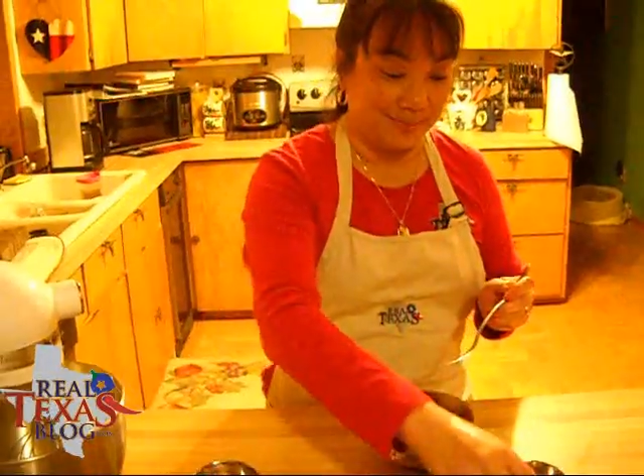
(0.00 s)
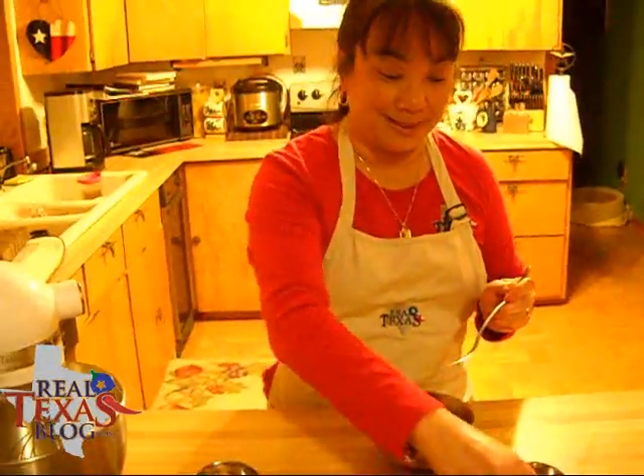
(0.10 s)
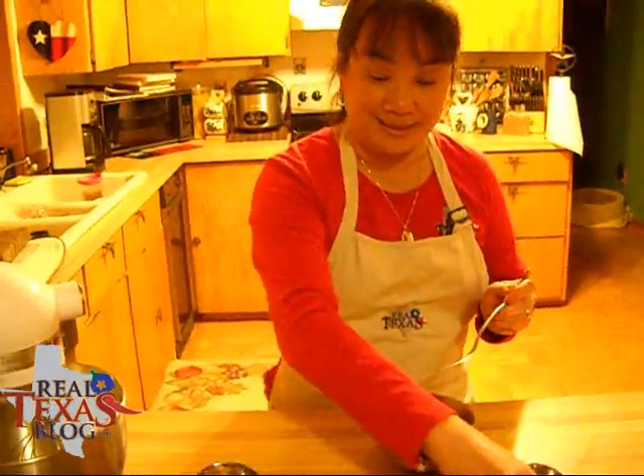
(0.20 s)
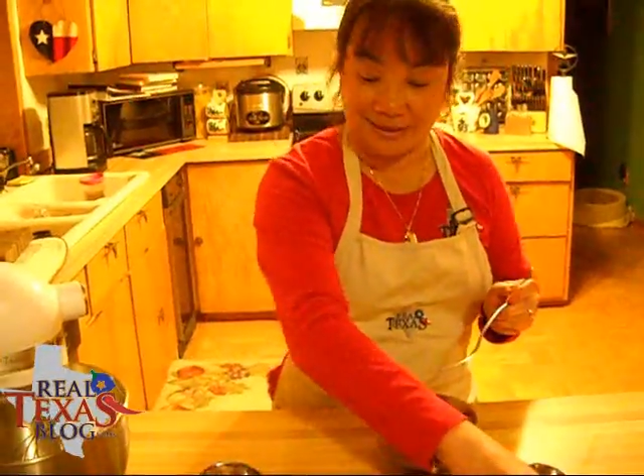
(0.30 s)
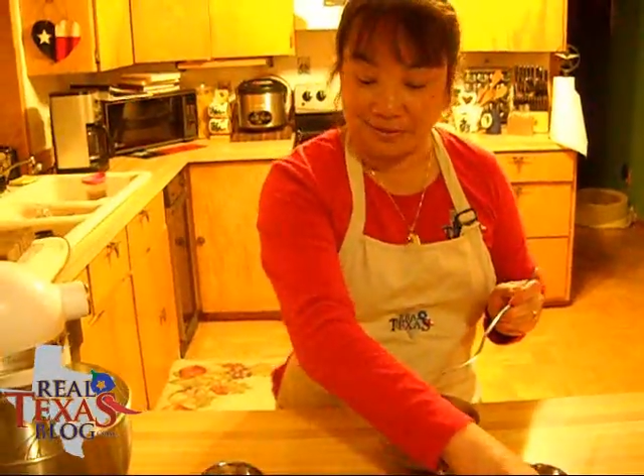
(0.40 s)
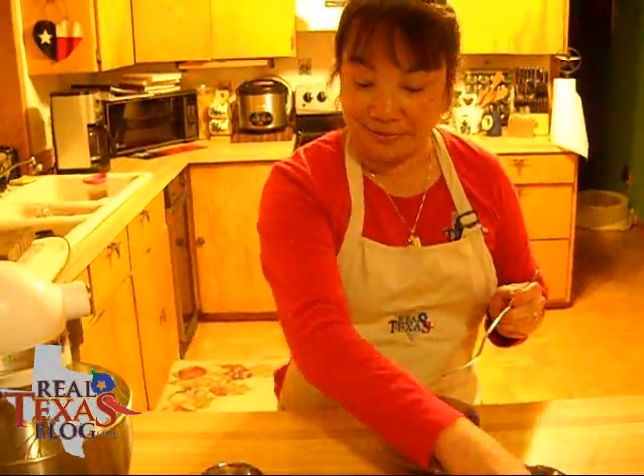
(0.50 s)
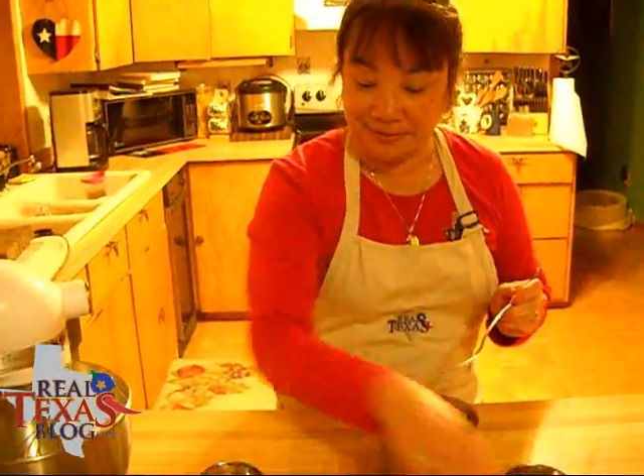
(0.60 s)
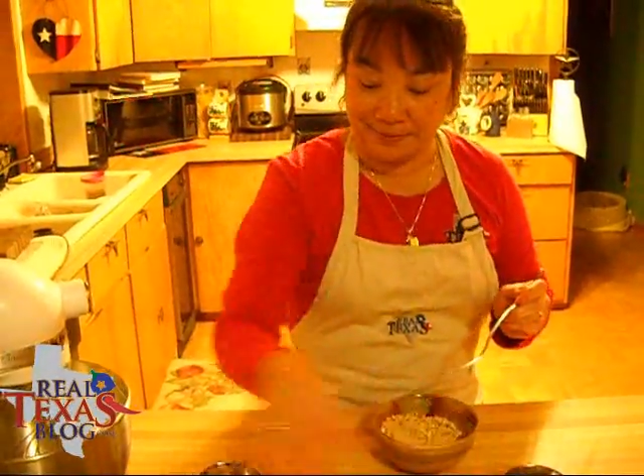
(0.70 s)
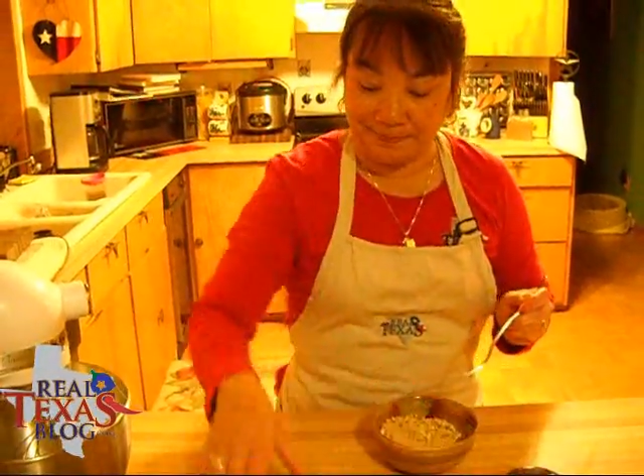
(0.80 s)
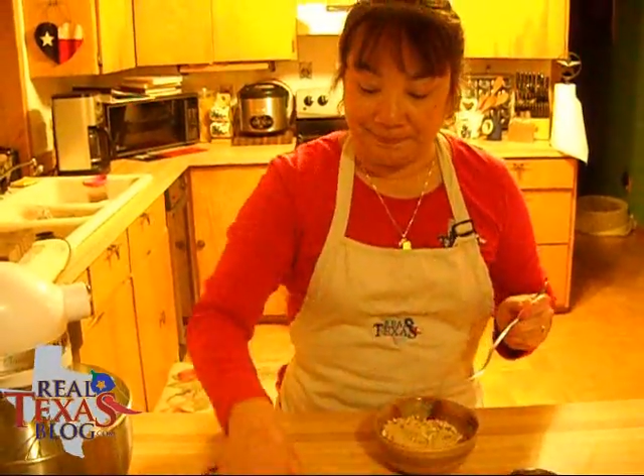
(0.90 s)
myself.
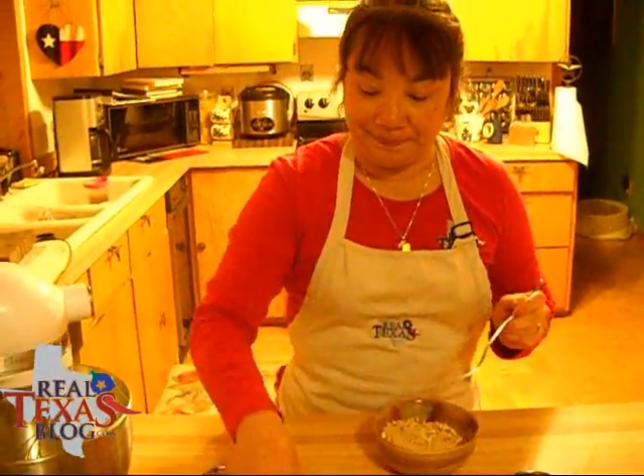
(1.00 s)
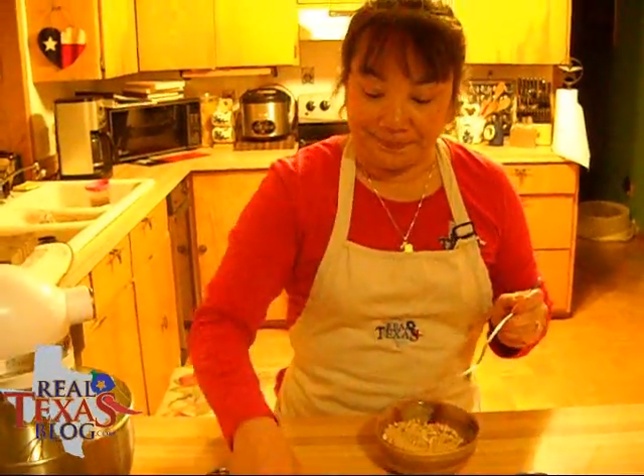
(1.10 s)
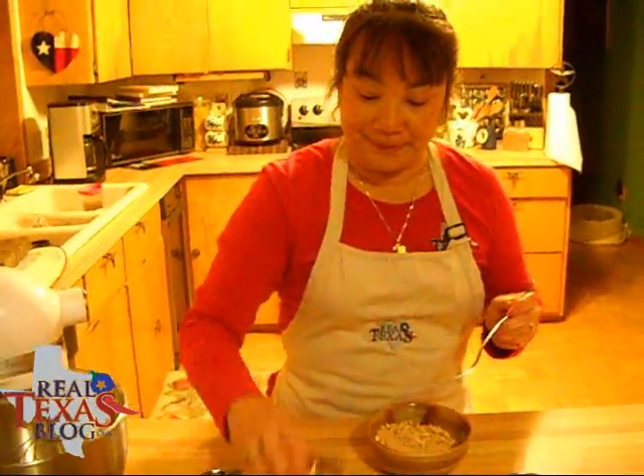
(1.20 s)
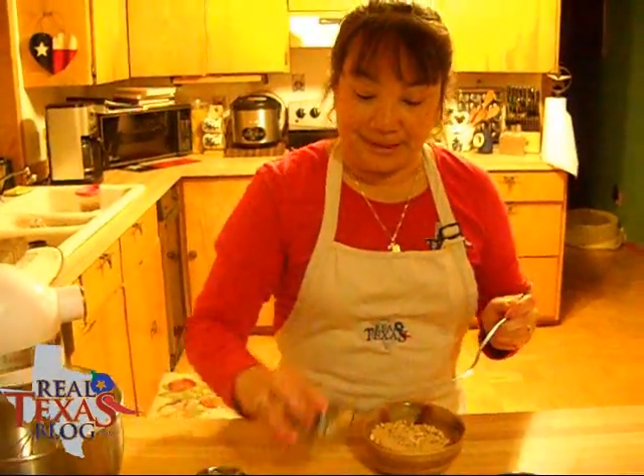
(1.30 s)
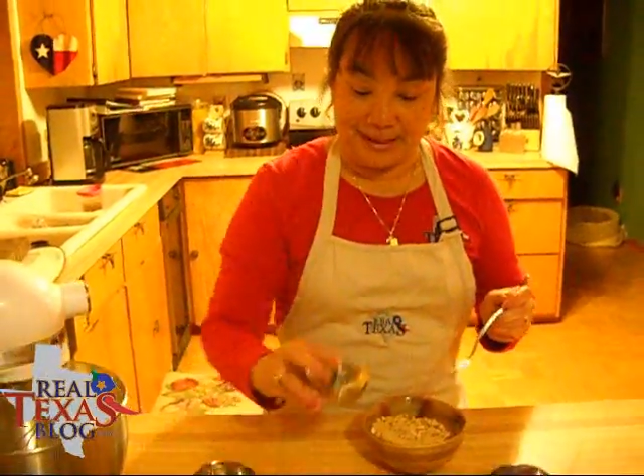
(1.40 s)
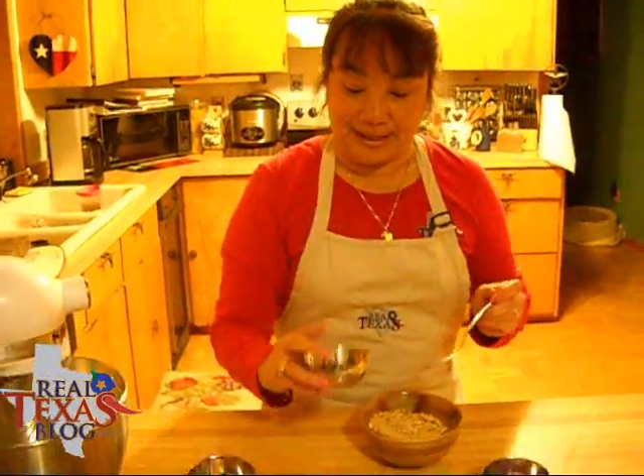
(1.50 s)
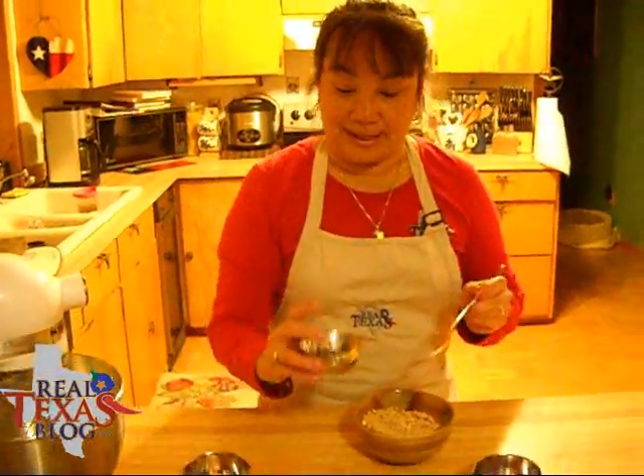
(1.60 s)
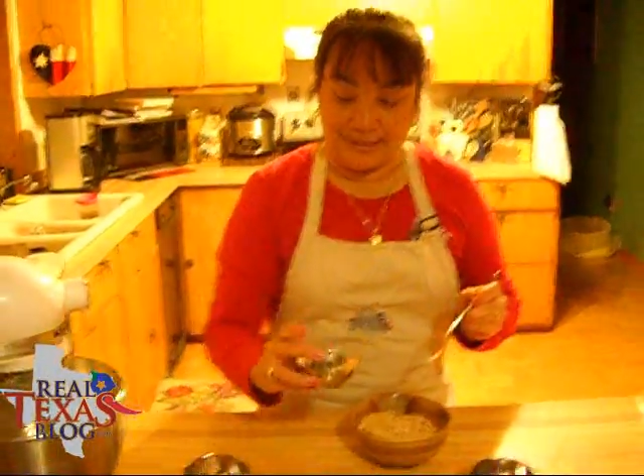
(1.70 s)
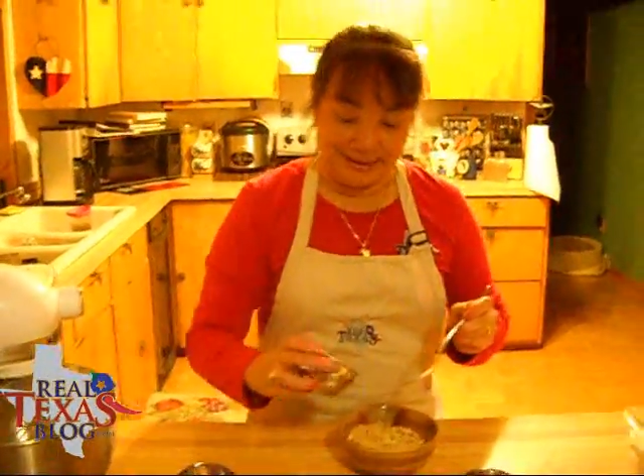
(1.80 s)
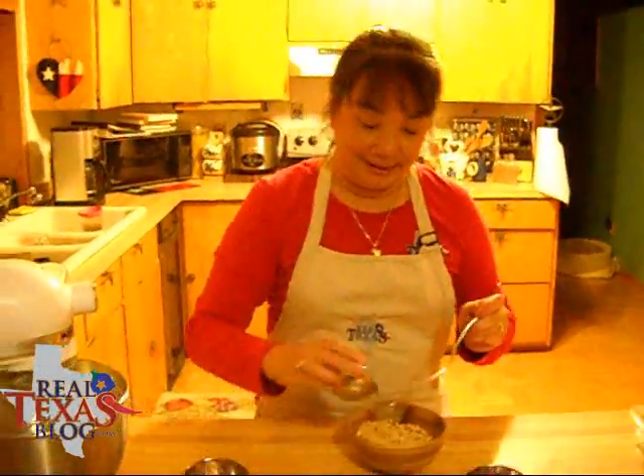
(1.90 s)

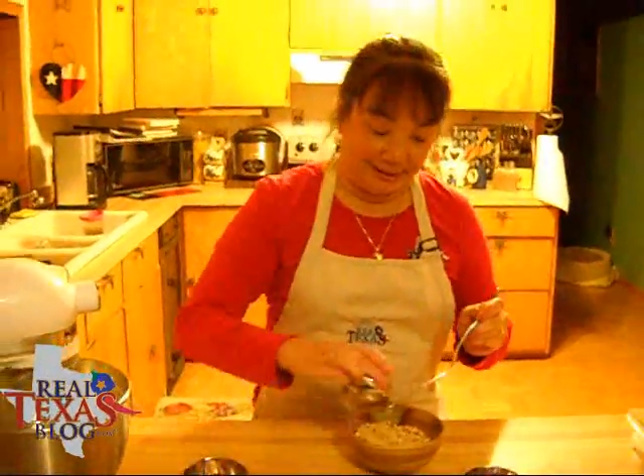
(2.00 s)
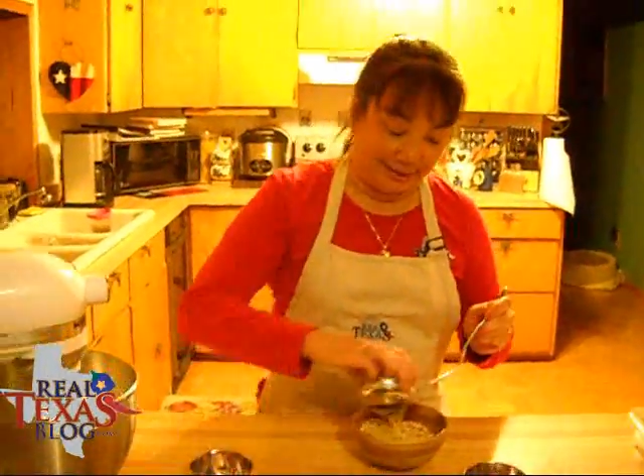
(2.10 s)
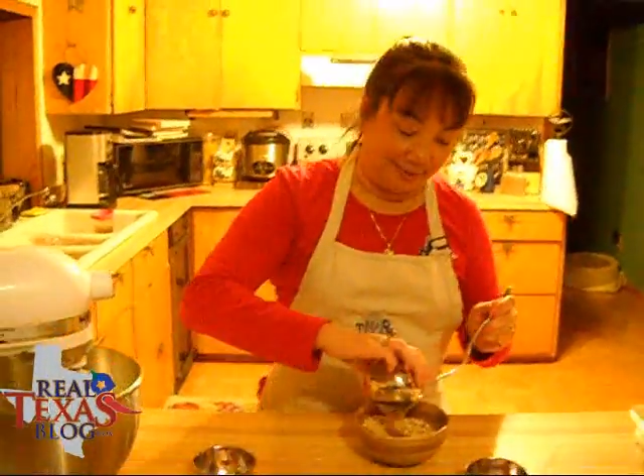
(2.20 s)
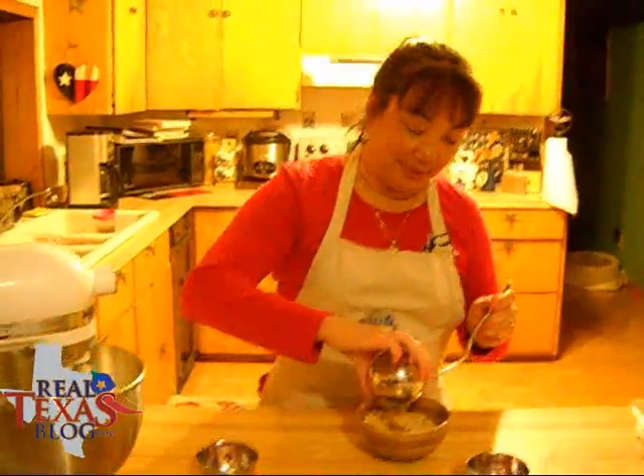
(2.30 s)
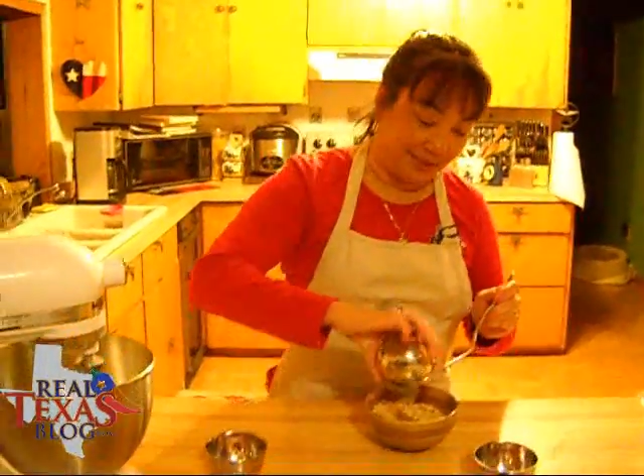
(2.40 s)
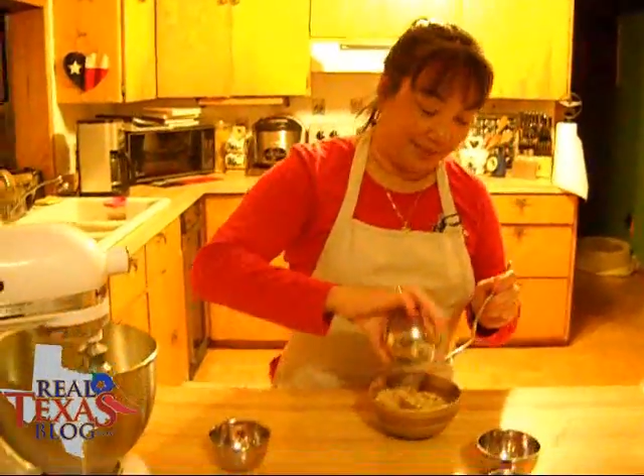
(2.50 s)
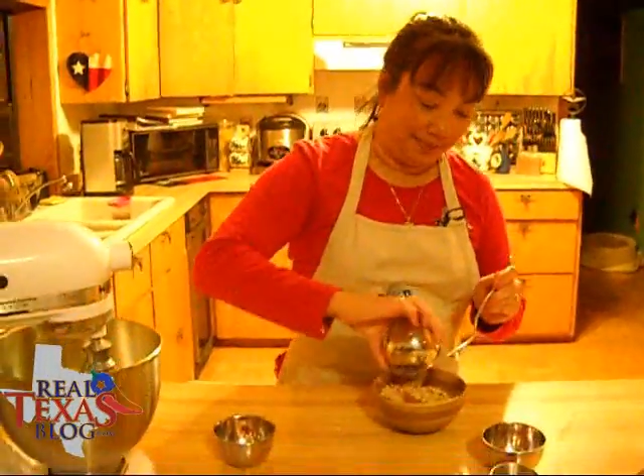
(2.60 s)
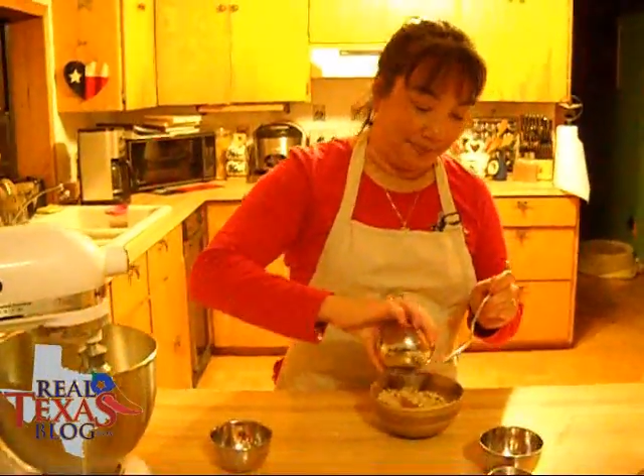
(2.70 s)
Cinnamon